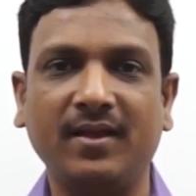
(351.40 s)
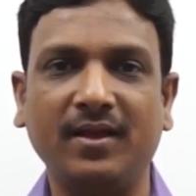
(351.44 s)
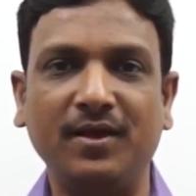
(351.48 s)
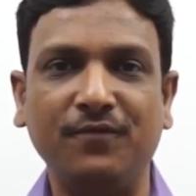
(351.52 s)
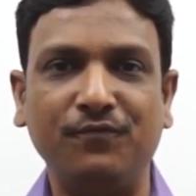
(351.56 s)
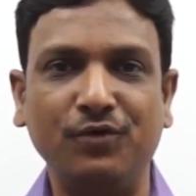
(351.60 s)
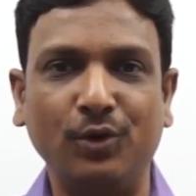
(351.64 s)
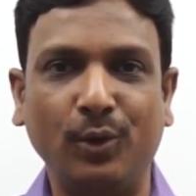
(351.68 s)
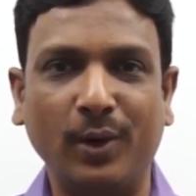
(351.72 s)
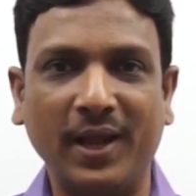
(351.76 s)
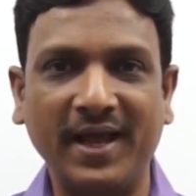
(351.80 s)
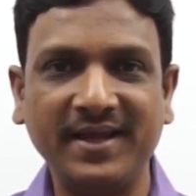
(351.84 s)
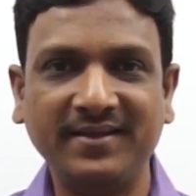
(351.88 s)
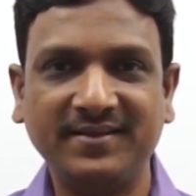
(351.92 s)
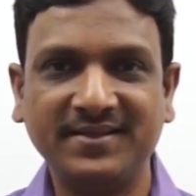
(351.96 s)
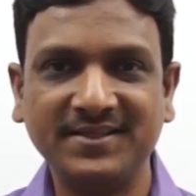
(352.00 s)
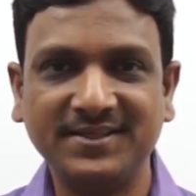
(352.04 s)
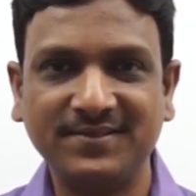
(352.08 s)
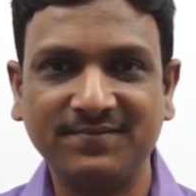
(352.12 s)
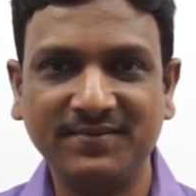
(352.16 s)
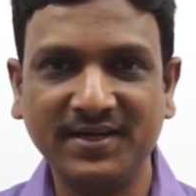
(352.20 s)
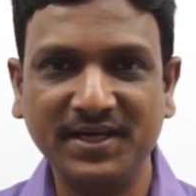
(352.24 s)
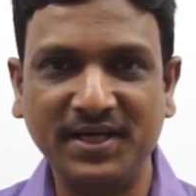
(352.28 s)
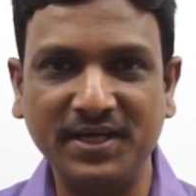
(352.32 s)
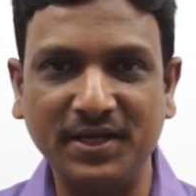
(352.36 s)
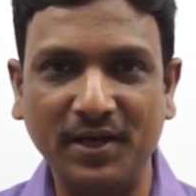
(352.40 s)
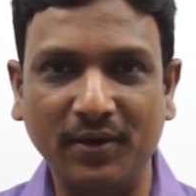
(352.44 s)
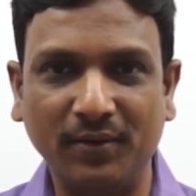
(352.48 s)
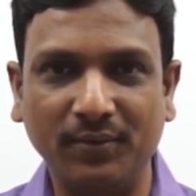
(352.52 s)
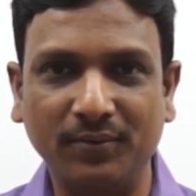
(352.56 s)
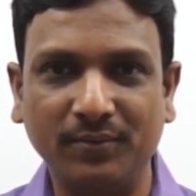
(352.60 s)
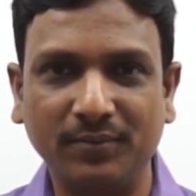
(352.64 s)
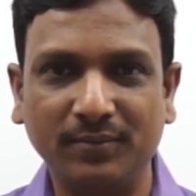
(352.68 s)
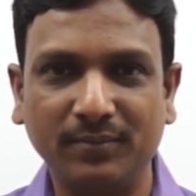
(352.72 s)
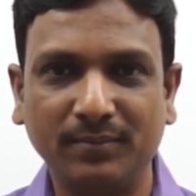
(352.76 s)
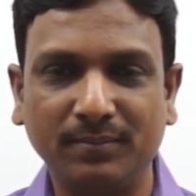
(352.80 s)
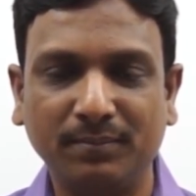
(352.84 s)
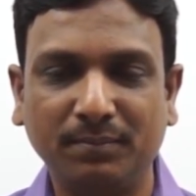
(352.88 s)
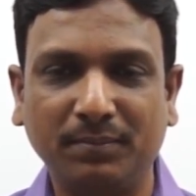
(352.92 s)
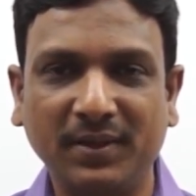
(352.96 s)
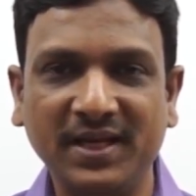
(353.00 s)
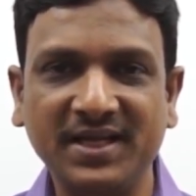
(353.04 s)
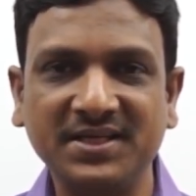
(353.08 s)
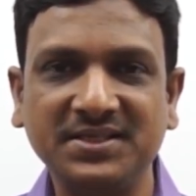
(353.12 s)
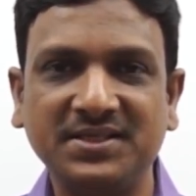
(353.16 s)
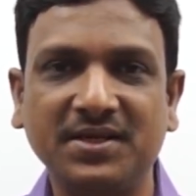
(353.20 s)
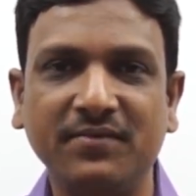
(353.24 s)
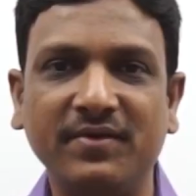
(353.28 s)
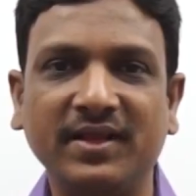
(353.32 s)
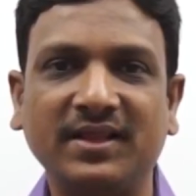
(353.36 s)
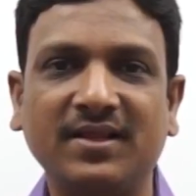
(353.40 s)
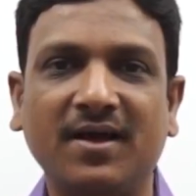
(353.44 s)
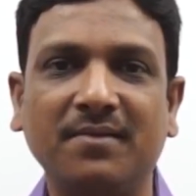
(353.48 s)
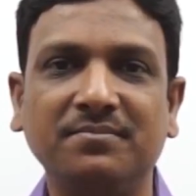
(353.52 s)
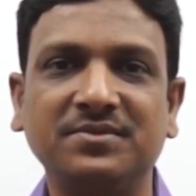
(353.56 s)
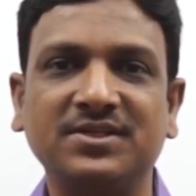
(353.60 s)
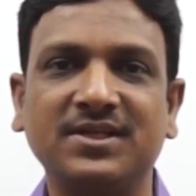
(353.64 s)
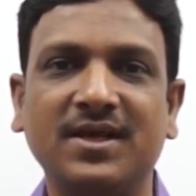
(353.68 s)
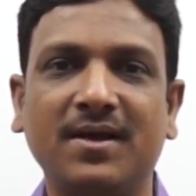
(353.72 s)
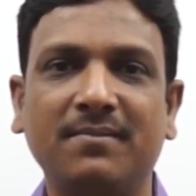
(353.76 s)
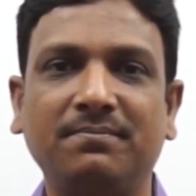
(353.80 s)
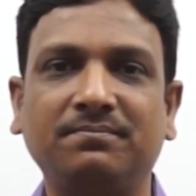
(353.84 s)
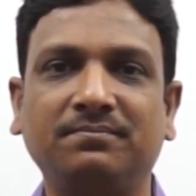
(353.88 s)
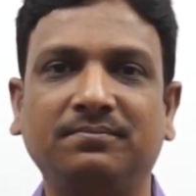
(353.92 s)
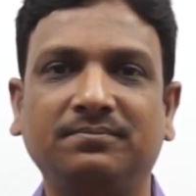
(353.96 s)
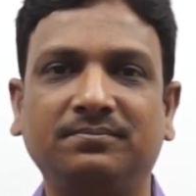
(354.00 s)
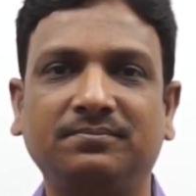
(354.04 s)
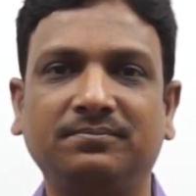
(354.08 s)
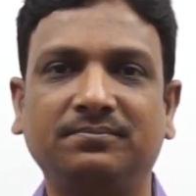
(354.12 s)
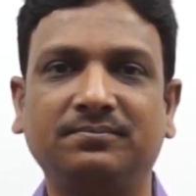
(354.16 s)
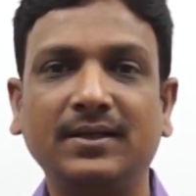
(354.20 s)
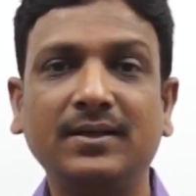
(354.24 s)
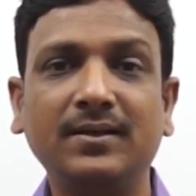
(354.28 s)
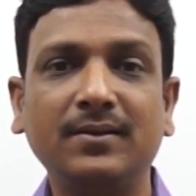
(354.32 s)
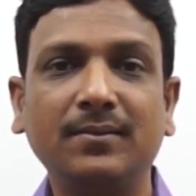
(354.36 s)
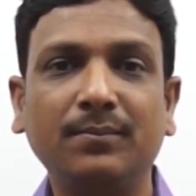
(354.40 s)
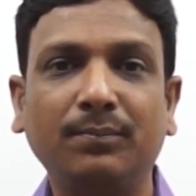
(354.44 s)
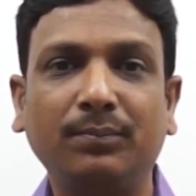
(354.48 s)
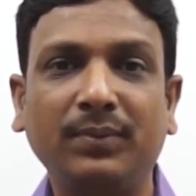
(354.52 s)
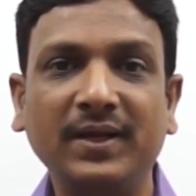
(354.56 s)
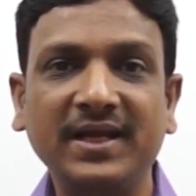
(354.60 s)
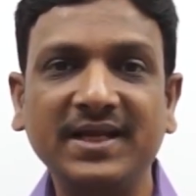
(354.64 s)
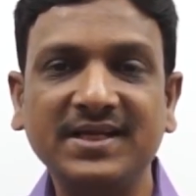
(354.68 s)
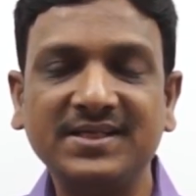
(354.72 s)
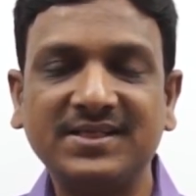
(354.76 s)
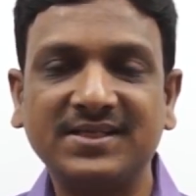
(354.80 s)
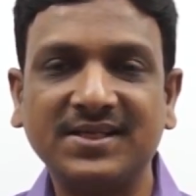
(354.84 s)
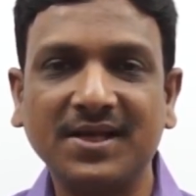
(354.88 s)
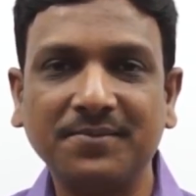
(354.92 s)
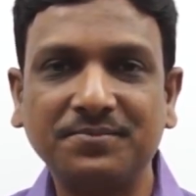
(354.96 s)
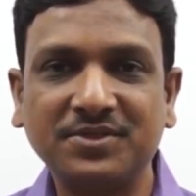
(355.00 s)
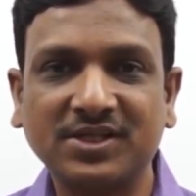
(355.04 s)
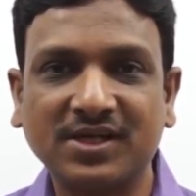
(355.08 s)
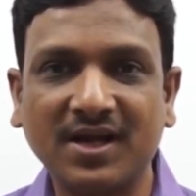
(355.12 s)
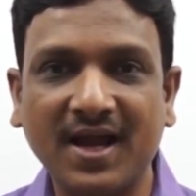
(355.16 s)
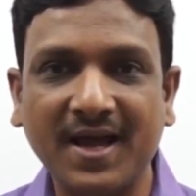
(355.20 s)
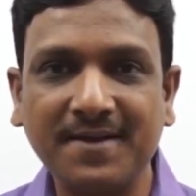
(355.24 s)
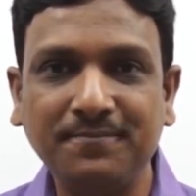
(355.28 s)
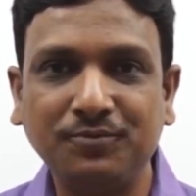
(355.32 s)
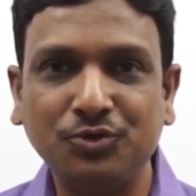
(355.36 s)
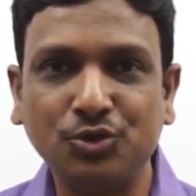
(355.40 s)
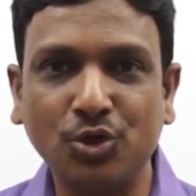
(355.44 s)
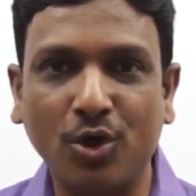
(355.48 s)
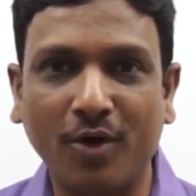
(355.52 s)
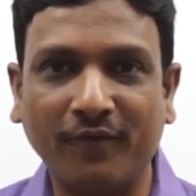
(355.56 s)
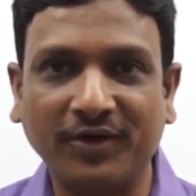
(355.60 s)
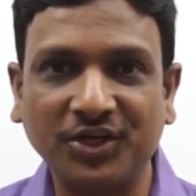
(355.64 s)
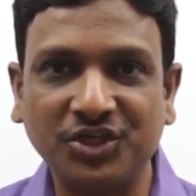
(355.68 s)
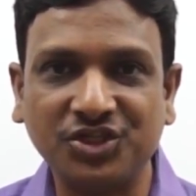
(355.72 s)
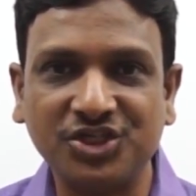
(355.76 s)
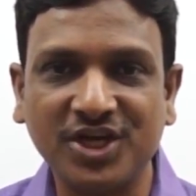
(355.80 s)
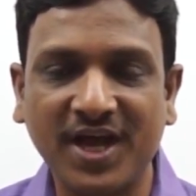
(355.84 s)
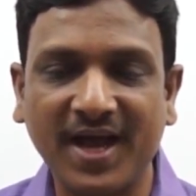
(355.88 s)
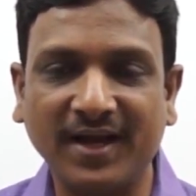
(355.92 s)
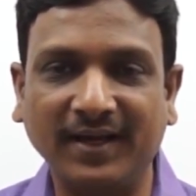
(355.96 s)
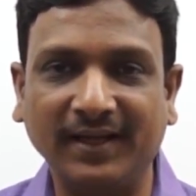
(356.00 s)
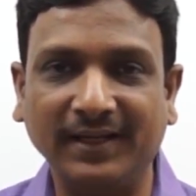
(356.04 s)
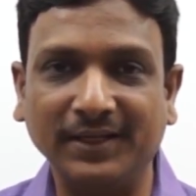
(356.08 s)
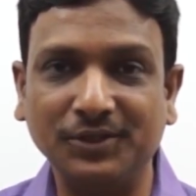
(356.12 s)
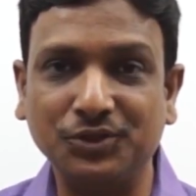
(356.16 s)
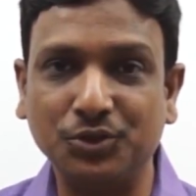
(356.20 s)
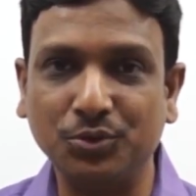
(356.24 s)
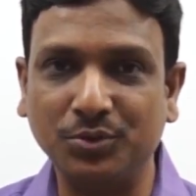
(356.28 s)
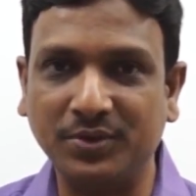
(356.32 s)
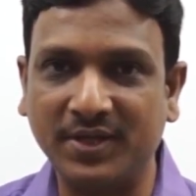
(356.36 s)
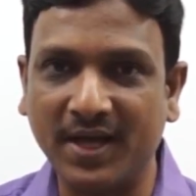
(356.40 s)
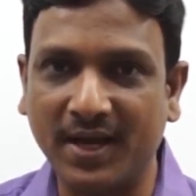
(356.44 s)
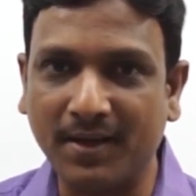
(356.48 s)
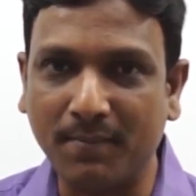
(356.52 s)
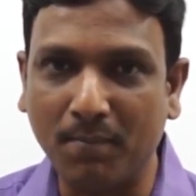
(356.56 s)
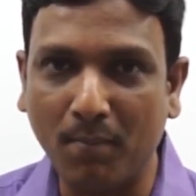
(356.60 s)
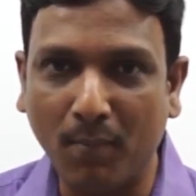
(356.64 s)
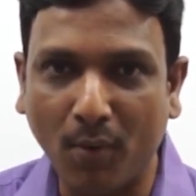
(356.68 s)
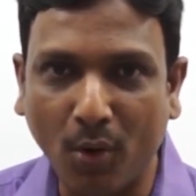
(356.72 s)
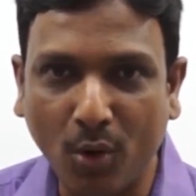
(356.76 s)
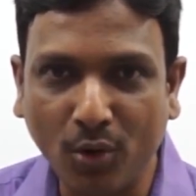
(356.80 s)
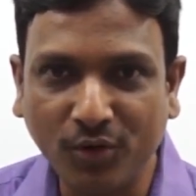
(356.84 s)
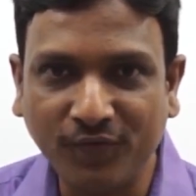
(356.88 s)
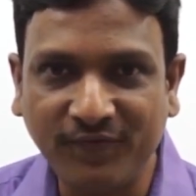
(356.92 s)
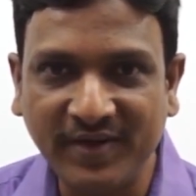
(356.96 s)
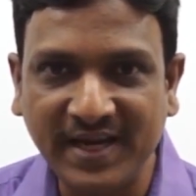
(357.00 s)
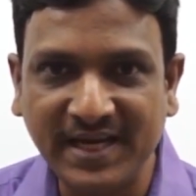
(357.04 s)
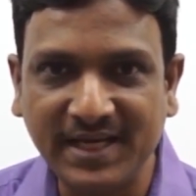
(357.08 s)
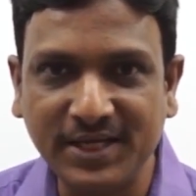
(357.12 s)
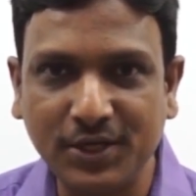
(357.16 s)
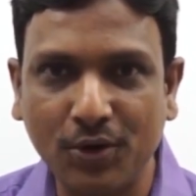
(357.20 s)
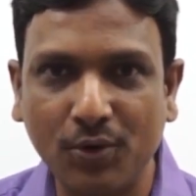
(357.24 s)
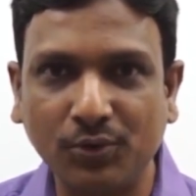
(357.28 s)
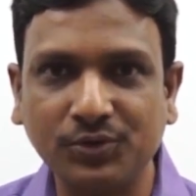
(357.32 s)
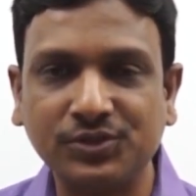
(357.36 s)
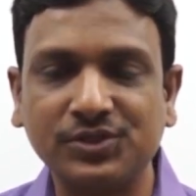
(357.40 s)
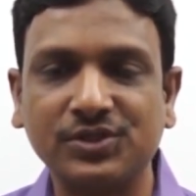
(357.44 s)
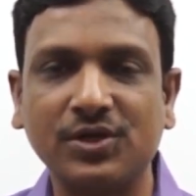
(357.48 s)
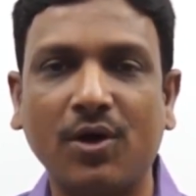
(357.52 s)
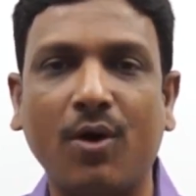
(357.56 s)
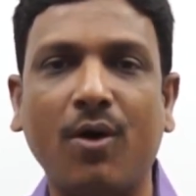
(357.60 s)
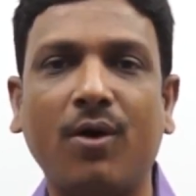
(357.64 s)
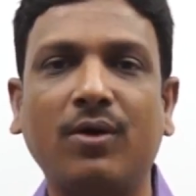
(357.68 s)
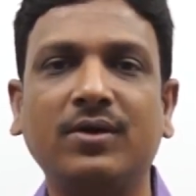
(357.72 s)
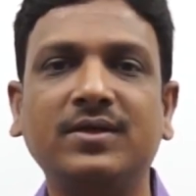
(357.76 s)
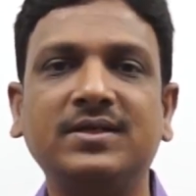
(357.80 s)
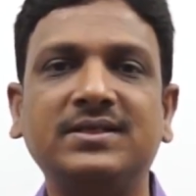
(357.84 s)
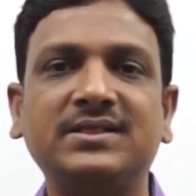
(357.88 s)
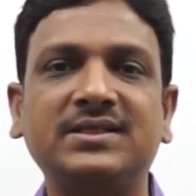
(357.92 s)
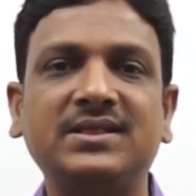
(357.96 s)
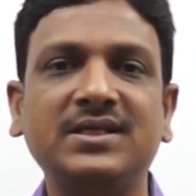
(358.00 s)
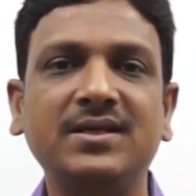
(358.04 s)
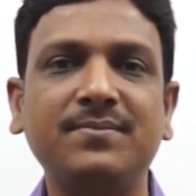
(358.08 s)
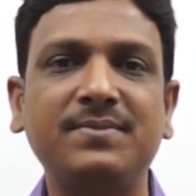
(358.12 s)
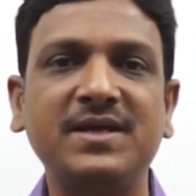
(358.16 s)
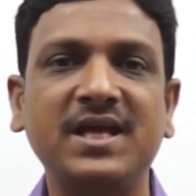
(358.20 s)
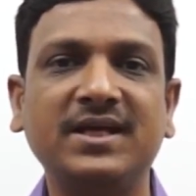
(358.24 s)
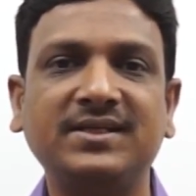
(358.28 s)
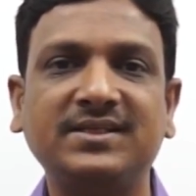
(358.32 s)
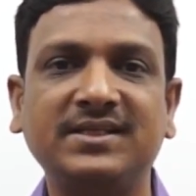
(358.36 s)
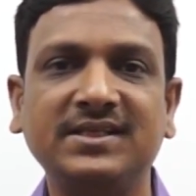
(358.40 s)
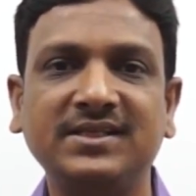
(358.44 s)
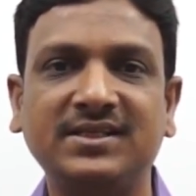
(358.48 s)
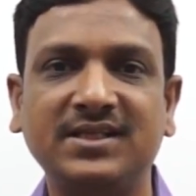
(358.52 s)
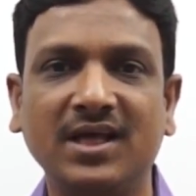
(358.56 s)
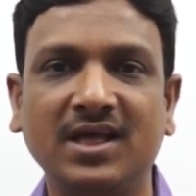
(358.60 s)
If you like this video, please give a thumbs up. Please subscribe to our channel to get more videos on CBSE